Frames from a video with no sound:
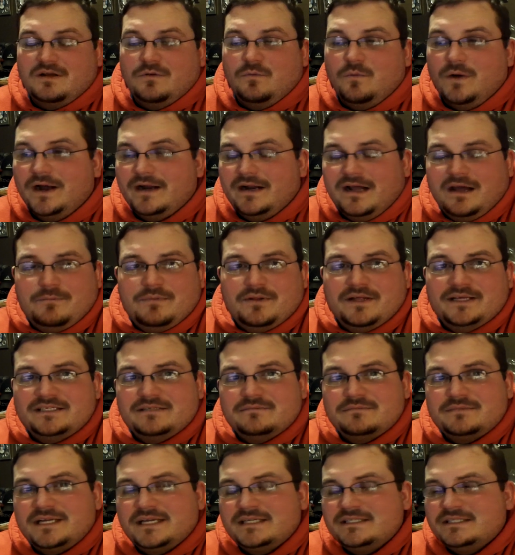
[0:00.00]
why not play
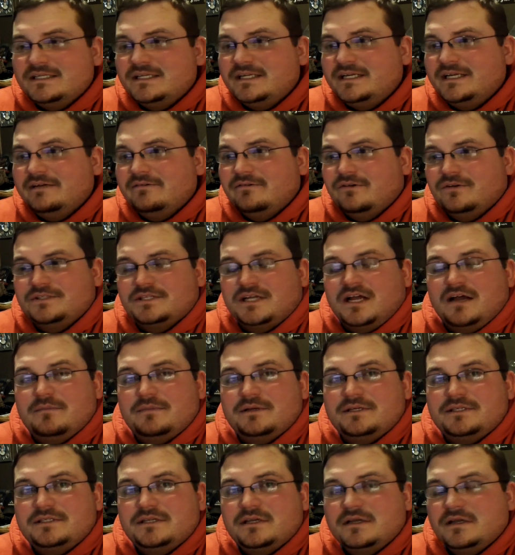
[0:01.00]
some Destiny Hero
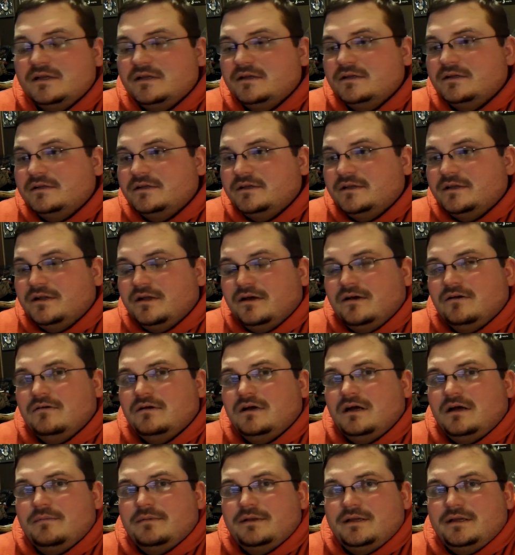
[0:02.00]
zombies? You know,
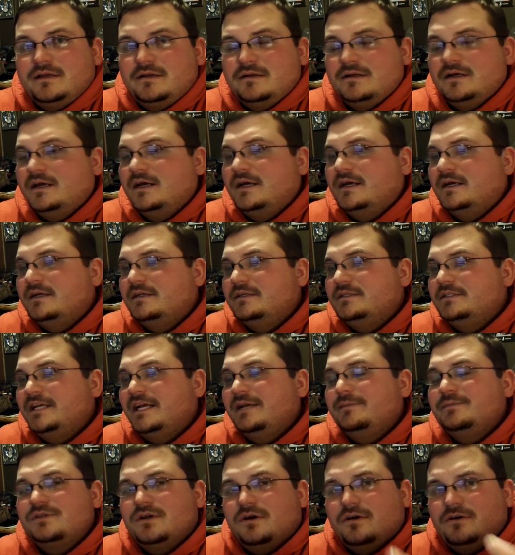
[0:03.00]
I mean,
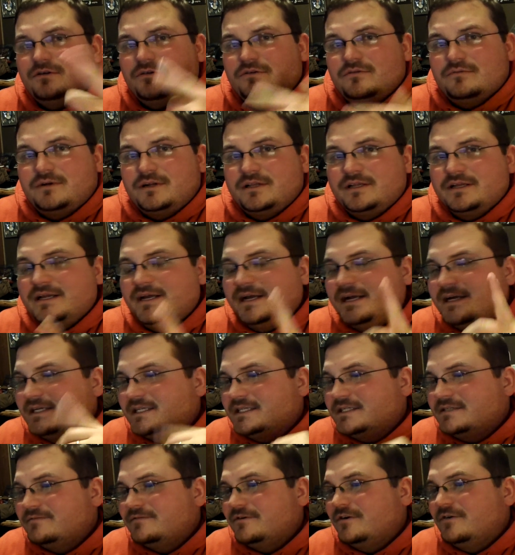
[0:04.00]
James Arnold, one of the
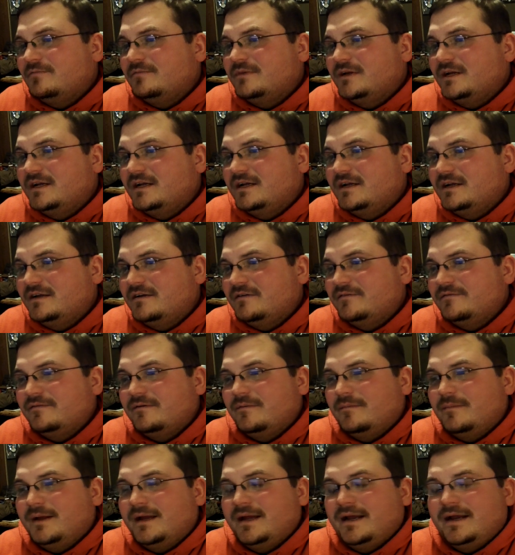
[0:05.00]
guys from
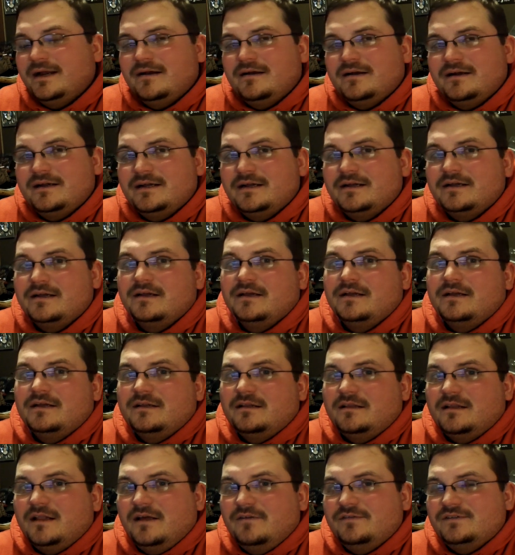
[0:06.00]
my area,
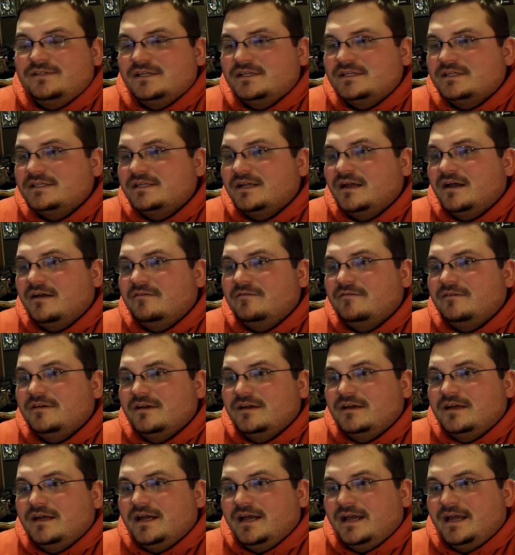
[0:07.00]
loves this stuff.
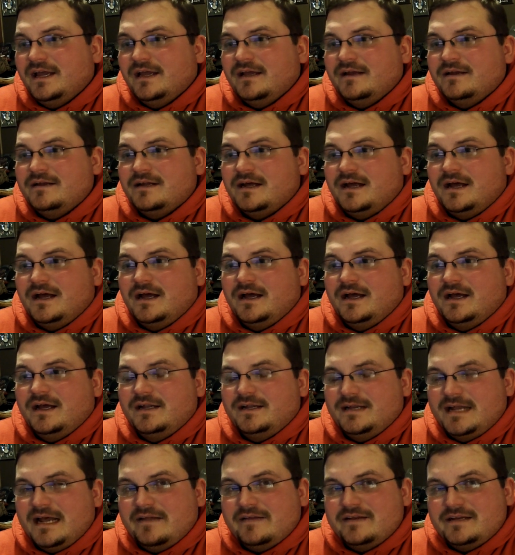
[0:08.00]
And
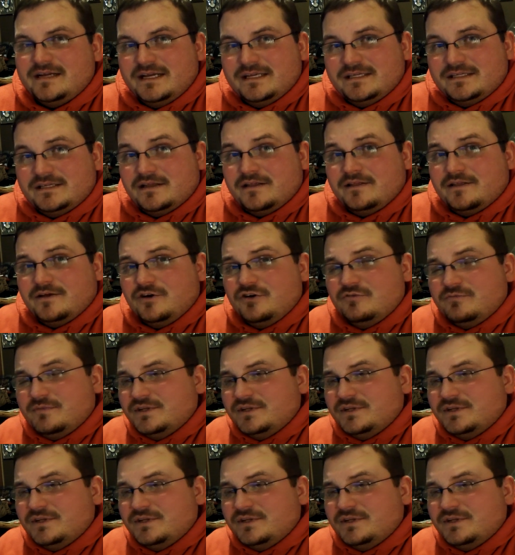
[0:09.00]
now that he gets a third